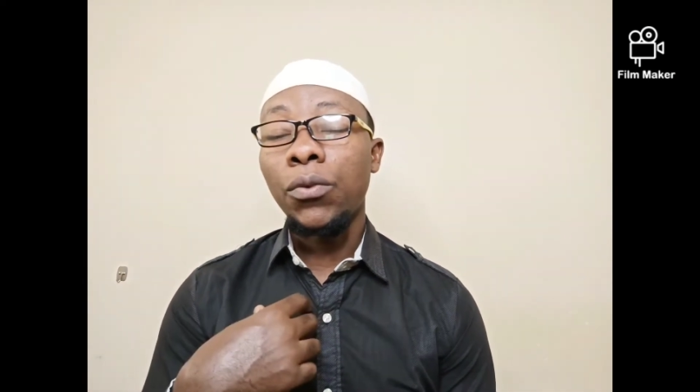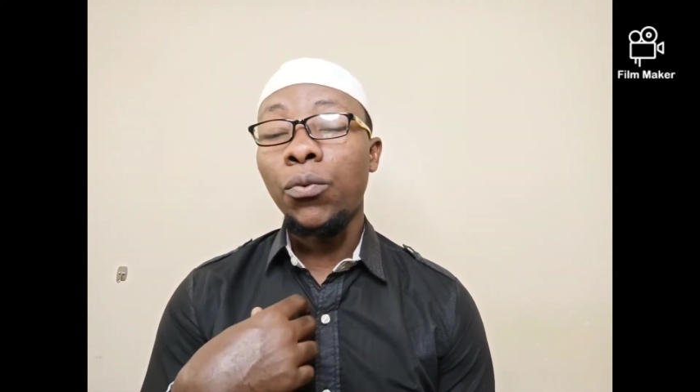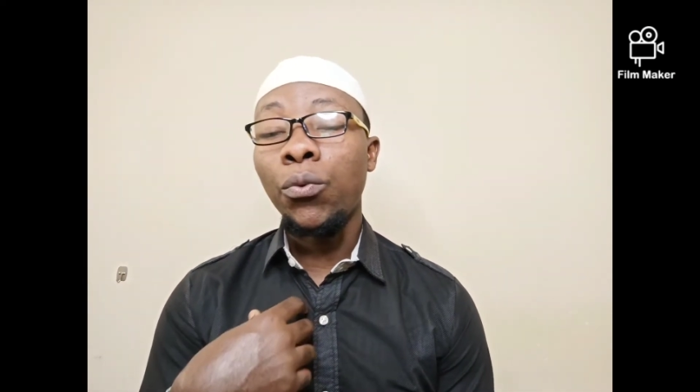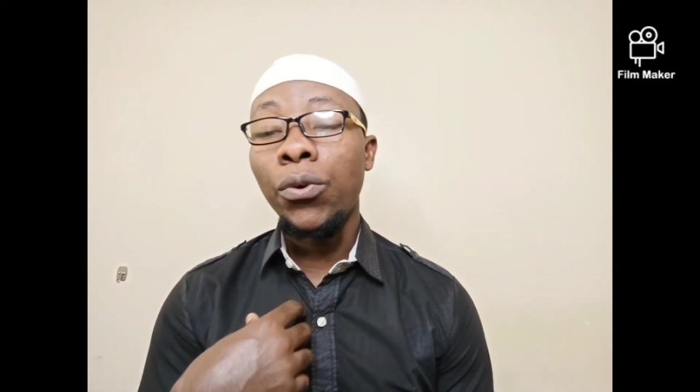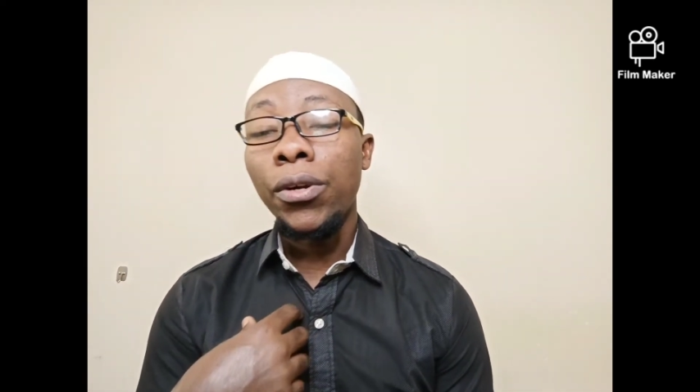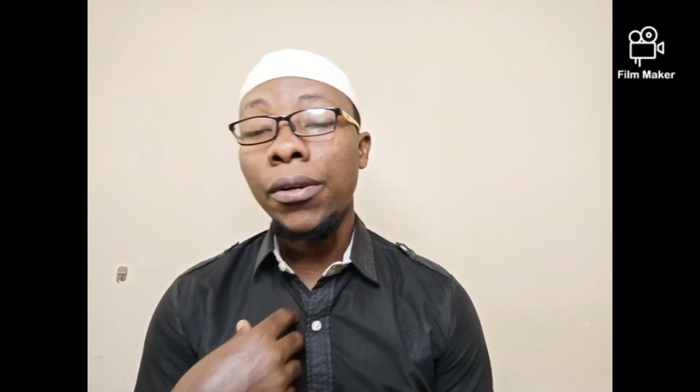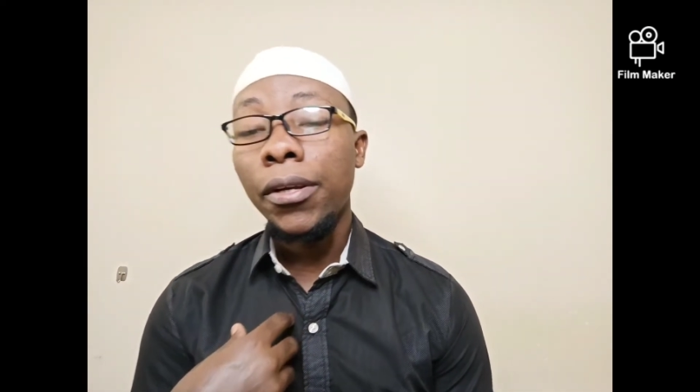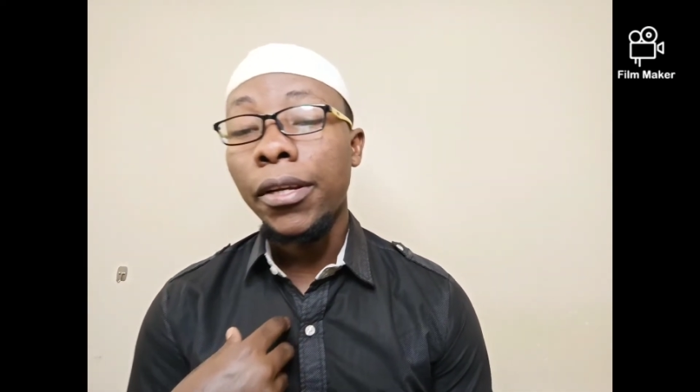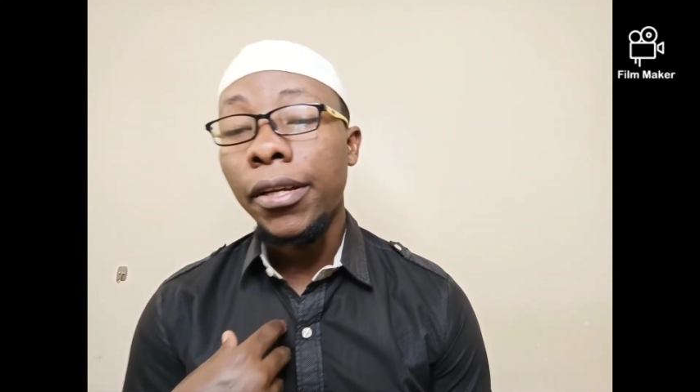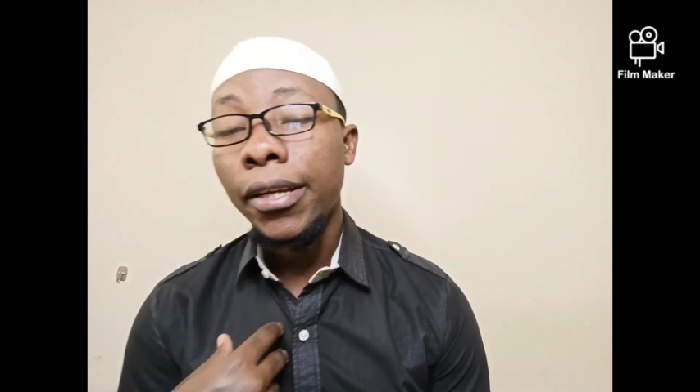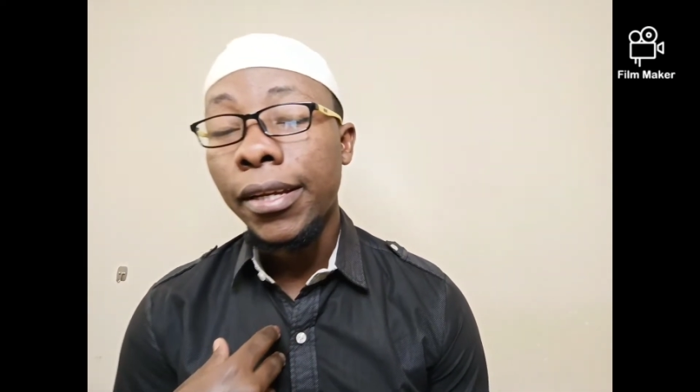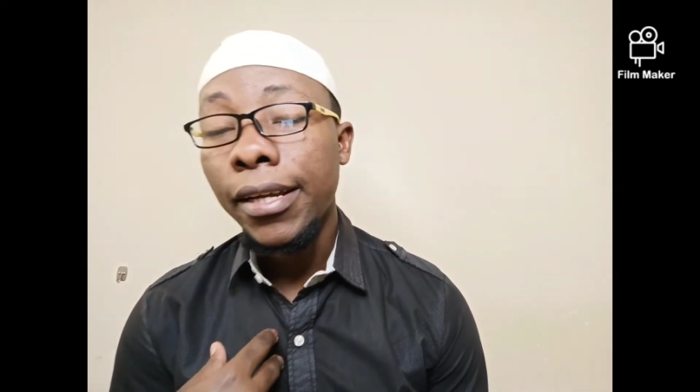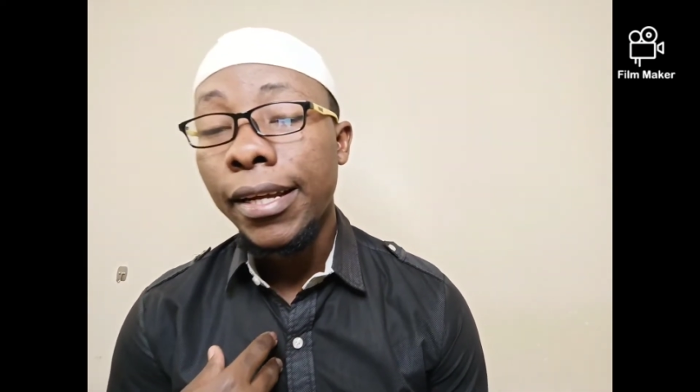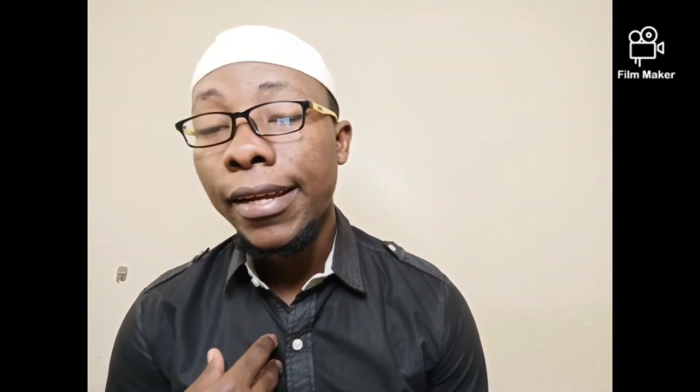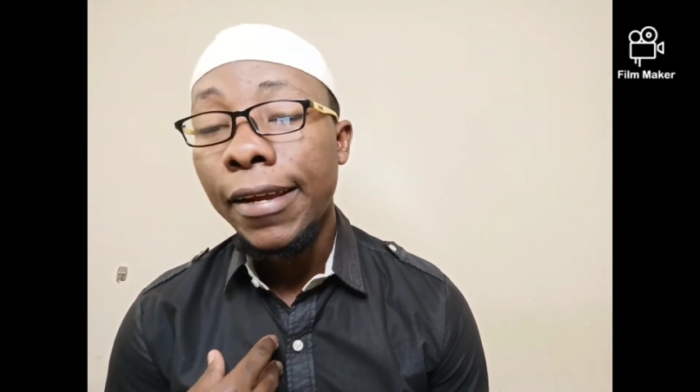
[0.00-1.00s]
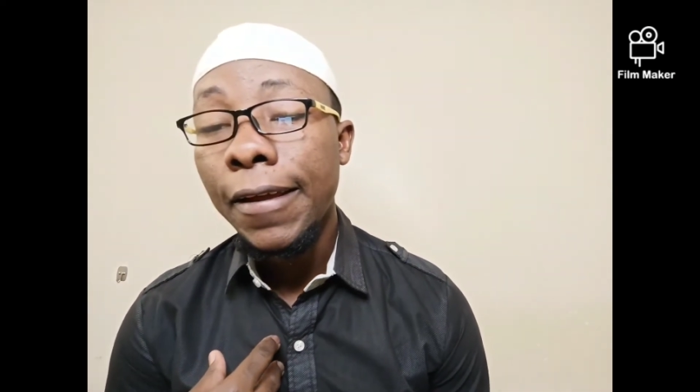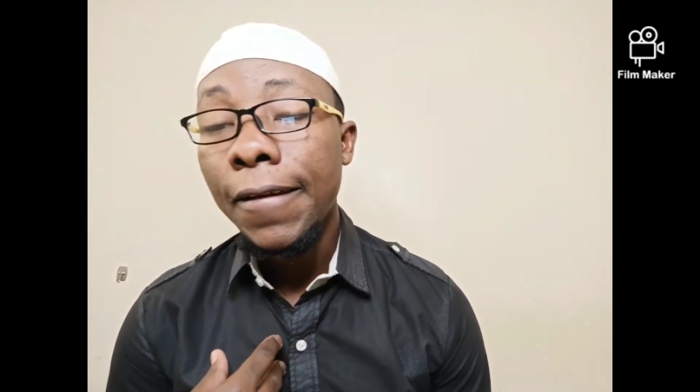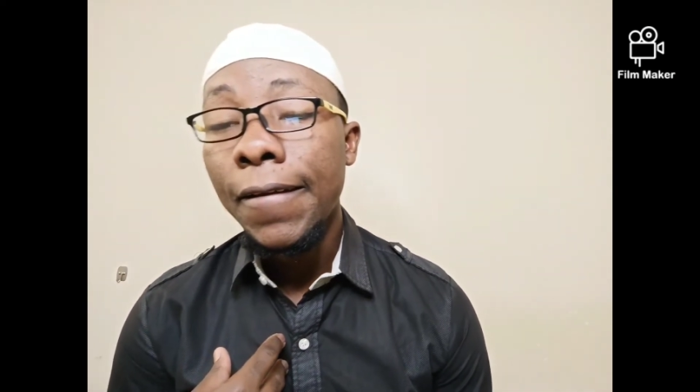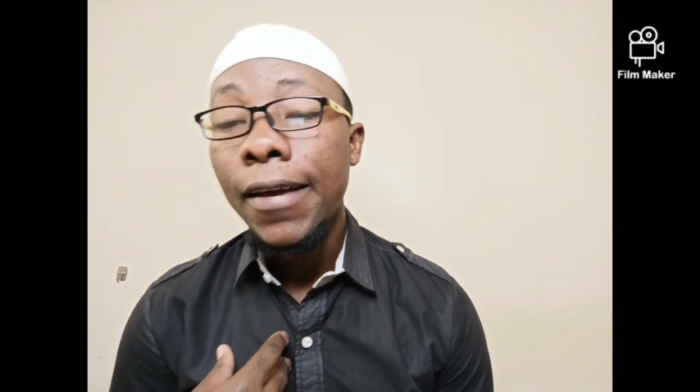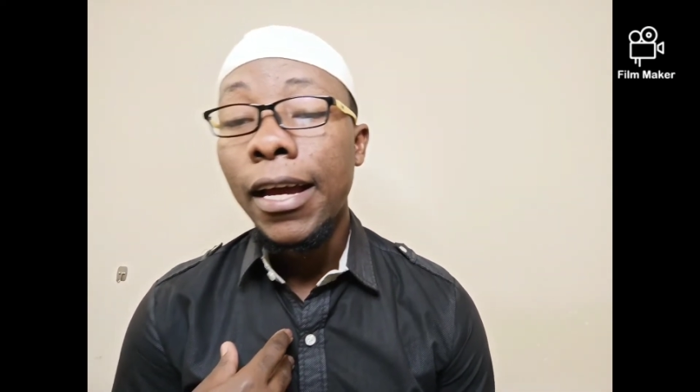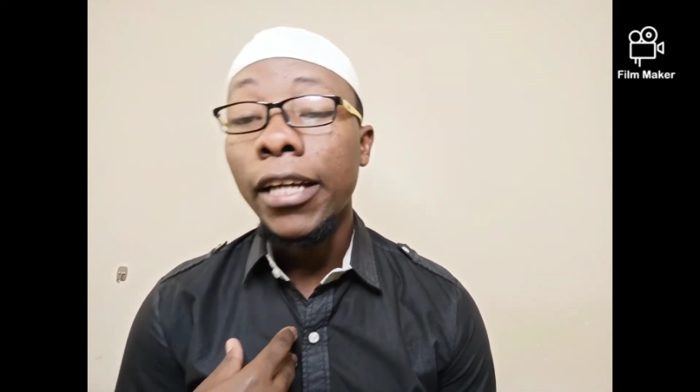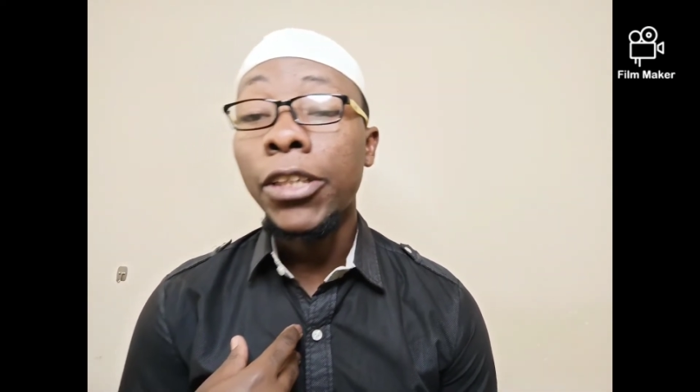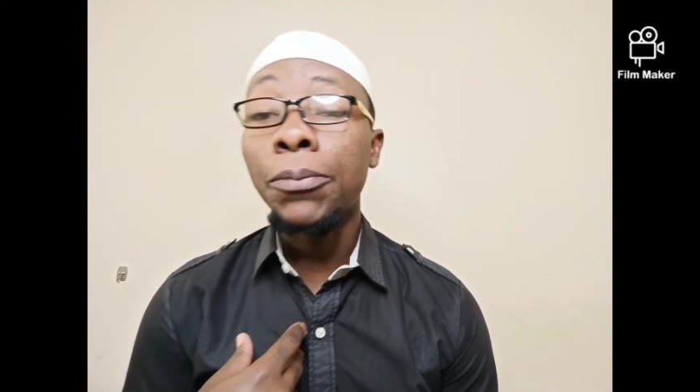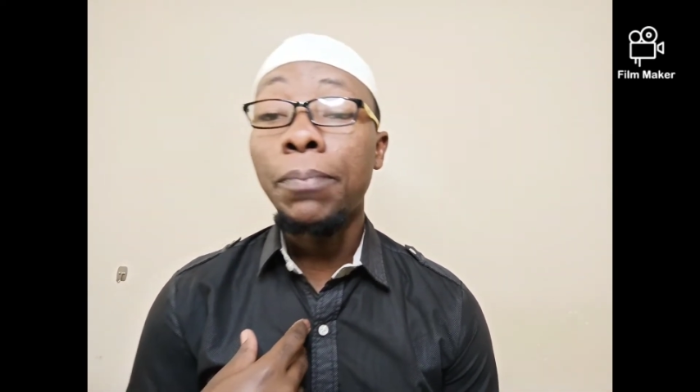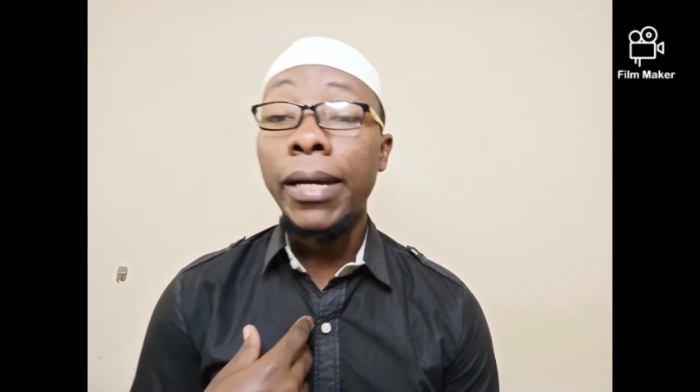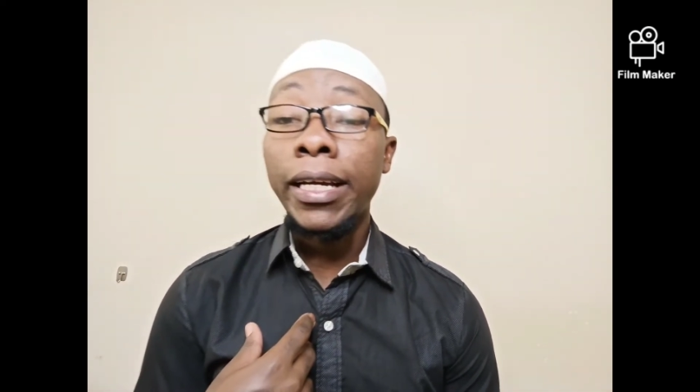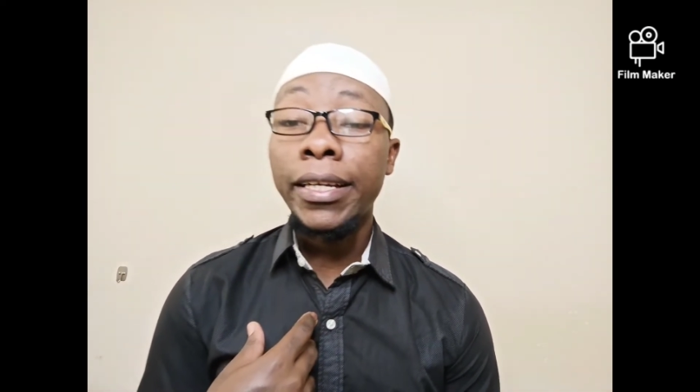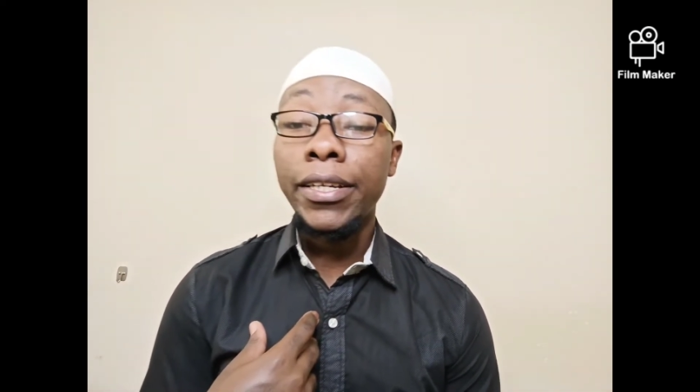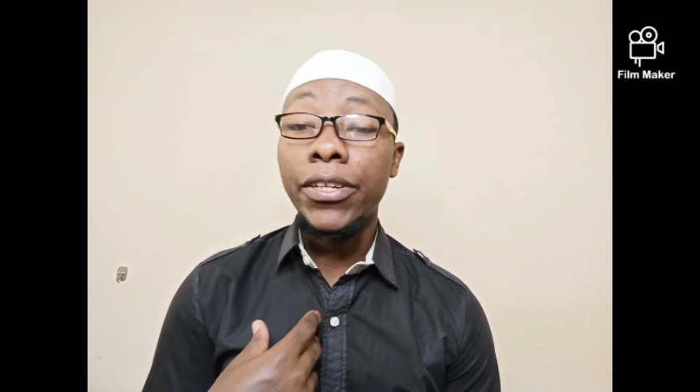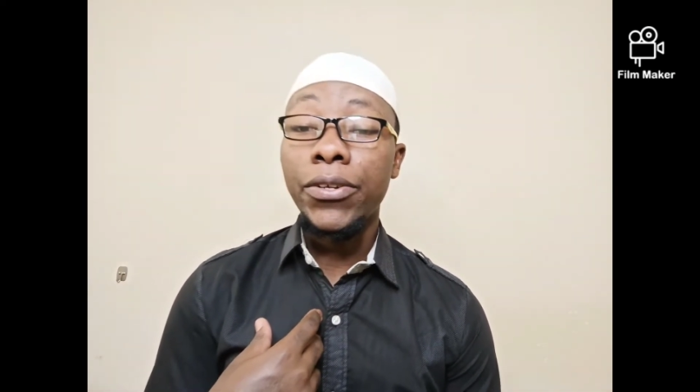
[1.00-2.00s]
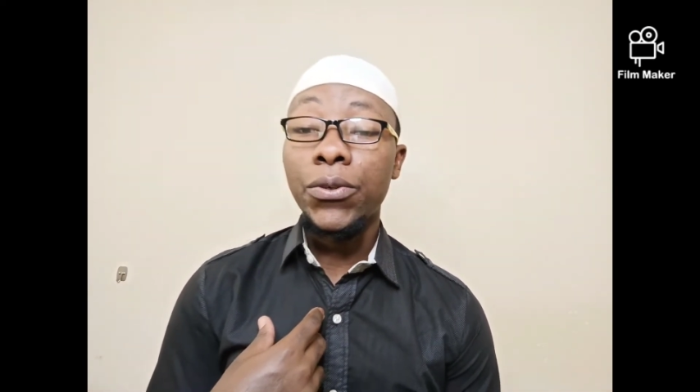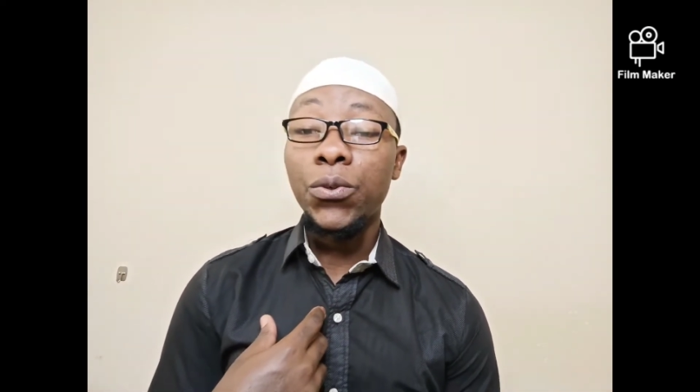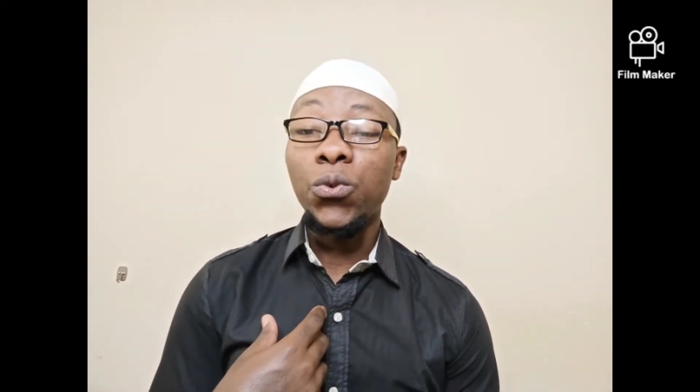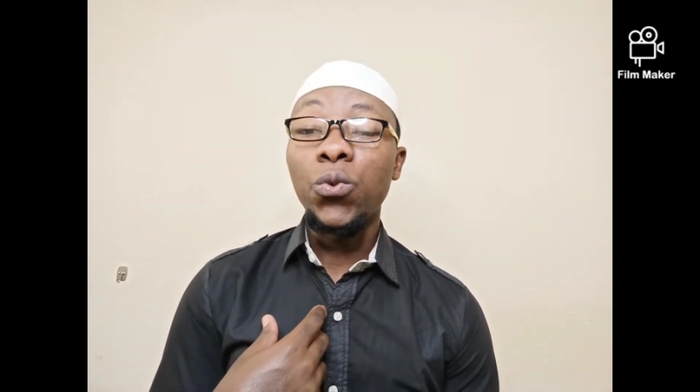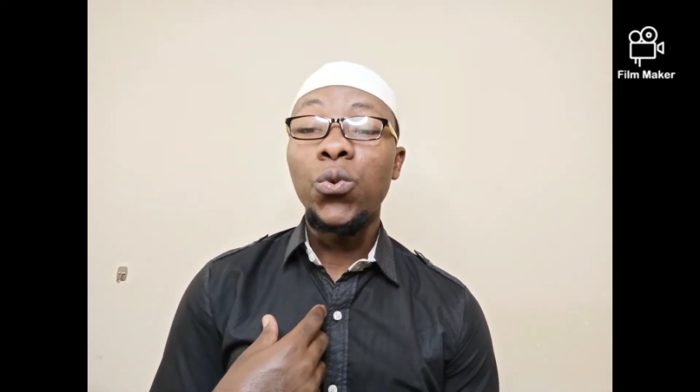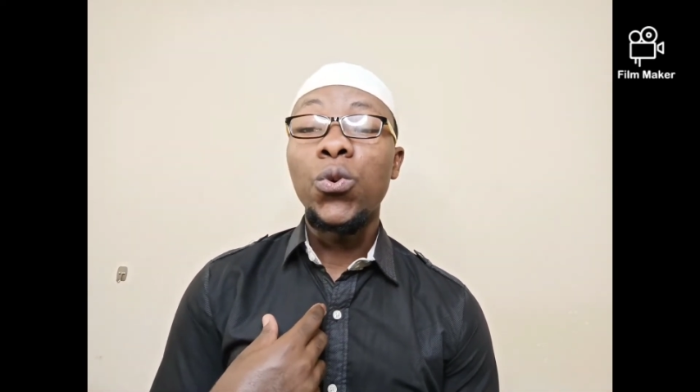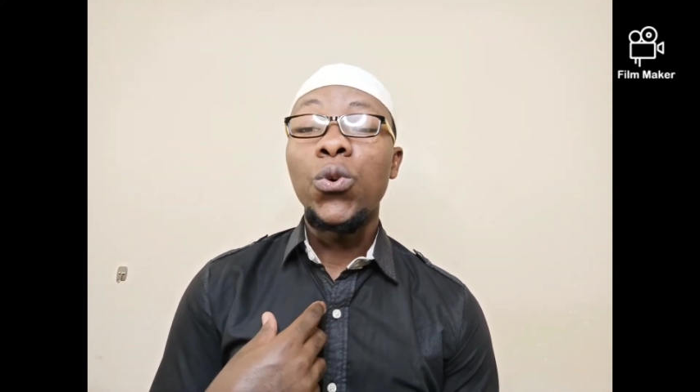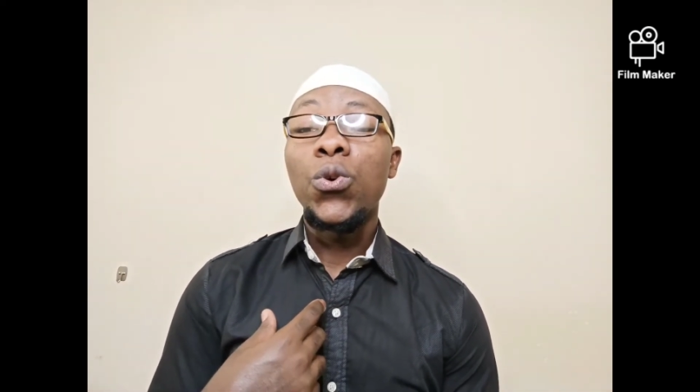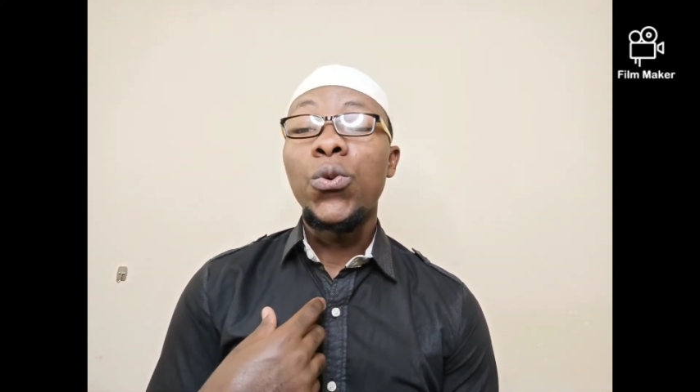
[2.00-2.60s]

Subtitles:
we expect you